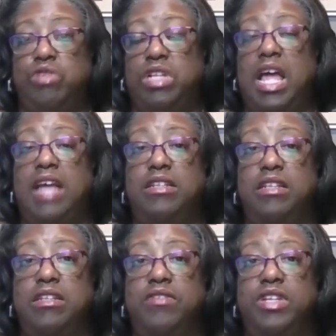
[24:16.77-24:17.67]
would like
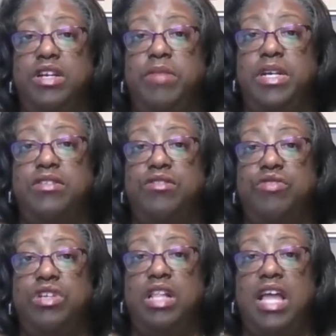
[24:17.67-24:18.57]
to live their best
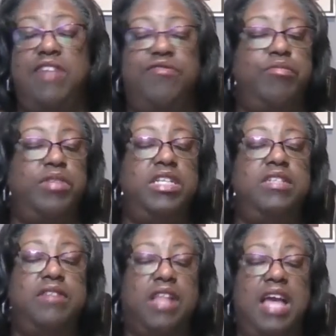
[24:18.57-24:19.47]
career life,
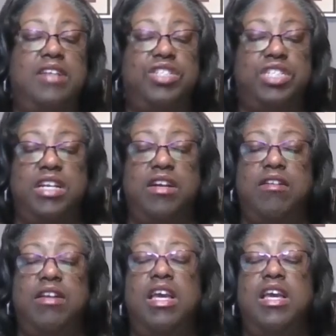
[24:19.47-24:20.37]
please like,
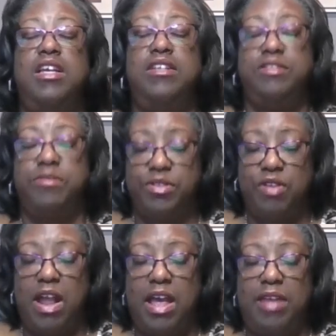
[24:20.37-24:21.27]
share, and
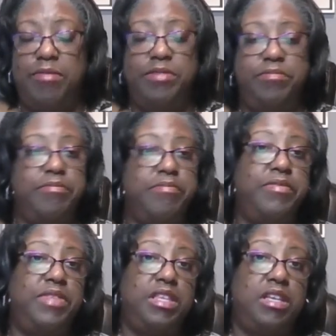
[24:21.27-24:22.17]
subscribe
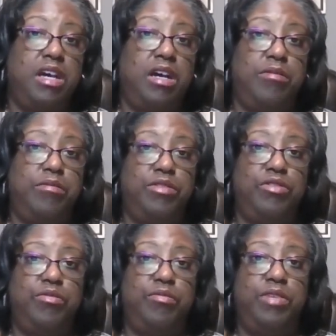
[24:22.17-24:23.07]

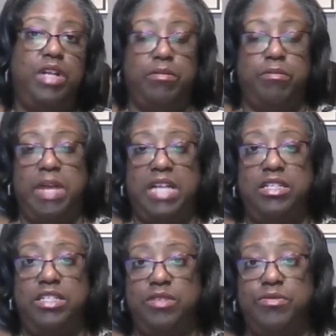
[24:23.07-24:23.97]
to
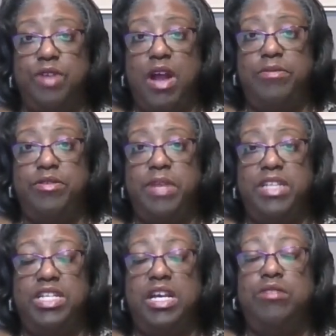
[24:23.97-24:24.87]

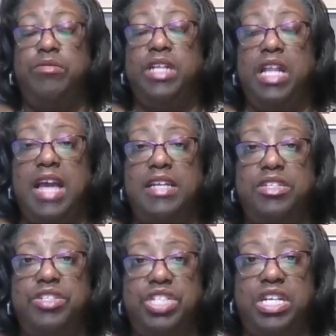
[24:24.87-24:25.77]
my channel, but like
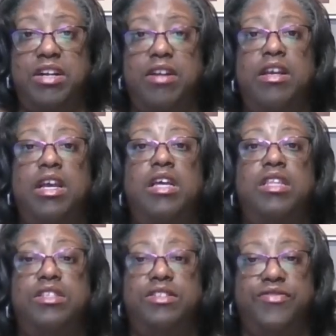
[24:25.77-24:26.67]
and share
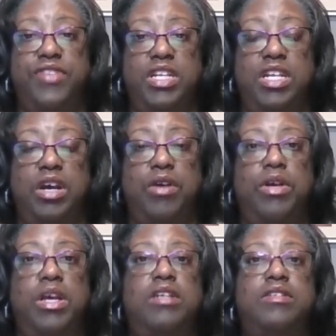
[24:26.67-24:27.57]
this video
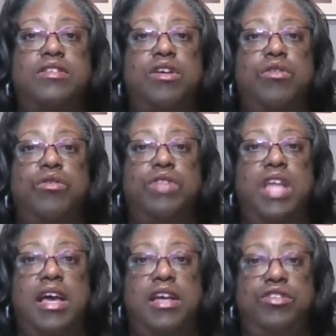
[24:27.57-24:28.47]
so
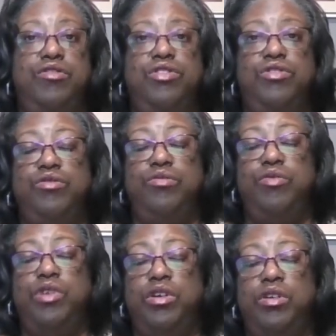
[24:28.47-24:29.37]
that YouTube
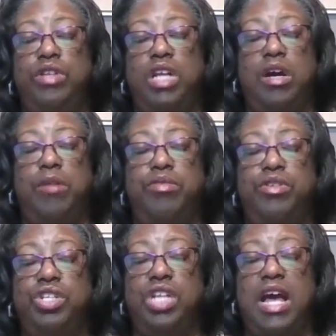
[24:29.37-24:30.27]
will
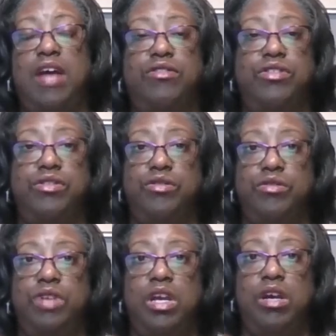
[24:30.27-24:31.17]
push it out
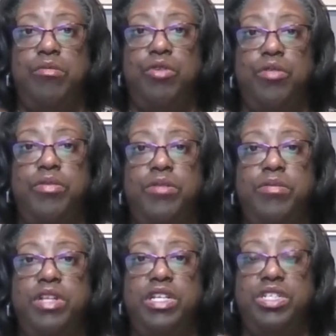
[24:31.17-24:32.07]
to more
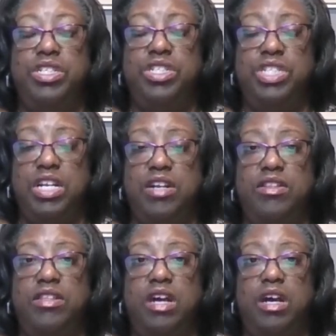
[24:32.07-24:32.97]
people and share
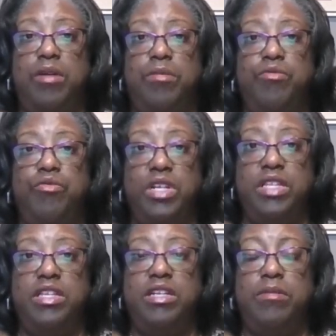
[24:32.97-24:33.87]

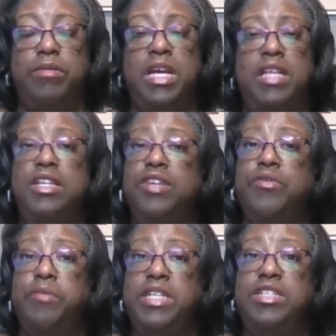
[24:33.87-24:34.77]
with them the
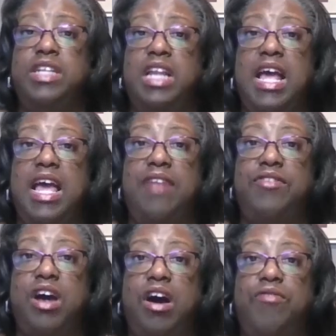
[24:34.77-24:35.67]
information that I
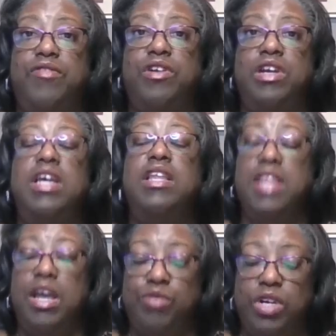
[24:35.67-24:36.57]
have to offer
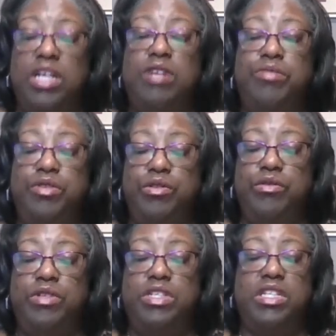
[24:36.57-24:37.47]
that will help you
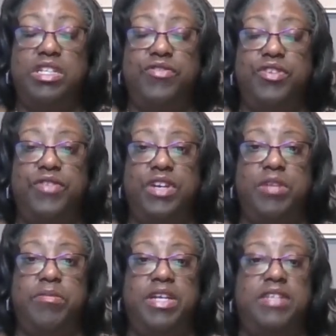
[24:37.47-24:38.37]
to live your
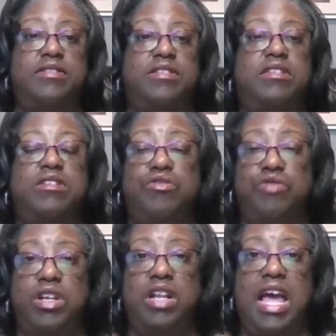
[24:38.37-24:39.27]
very best
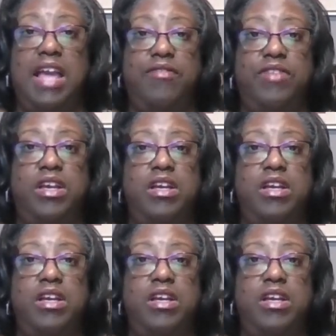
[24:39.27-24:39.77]
career life.